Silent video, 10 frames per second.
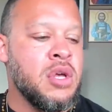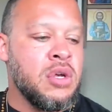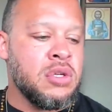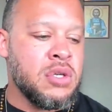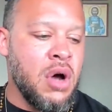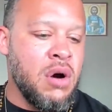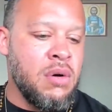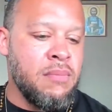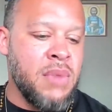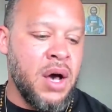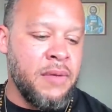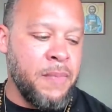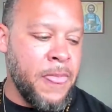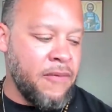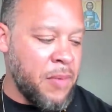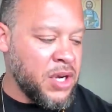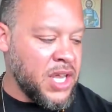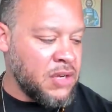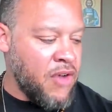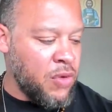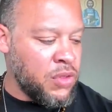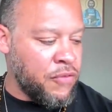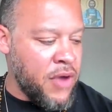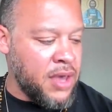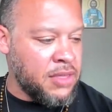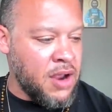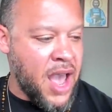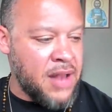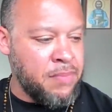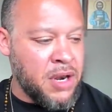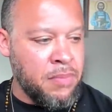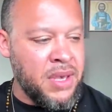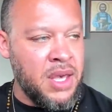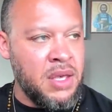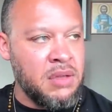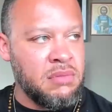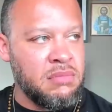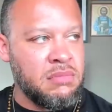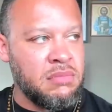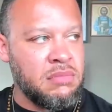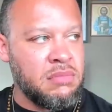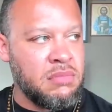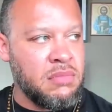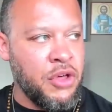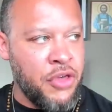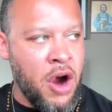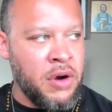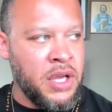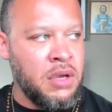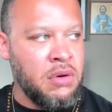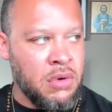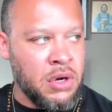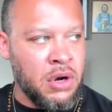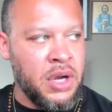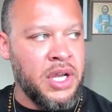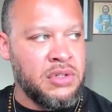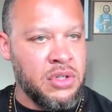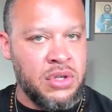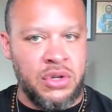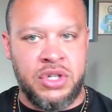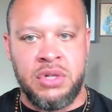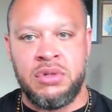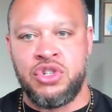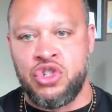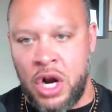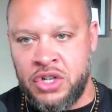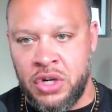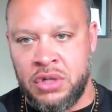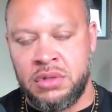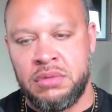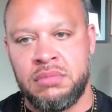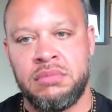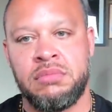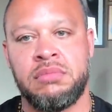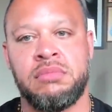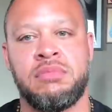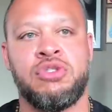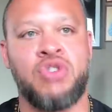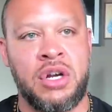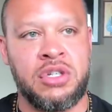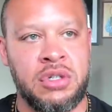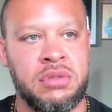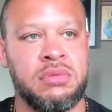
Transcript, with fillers: So, but if I'm going to get involved with a the faith, there had better be authority, order, institution, structure, structure.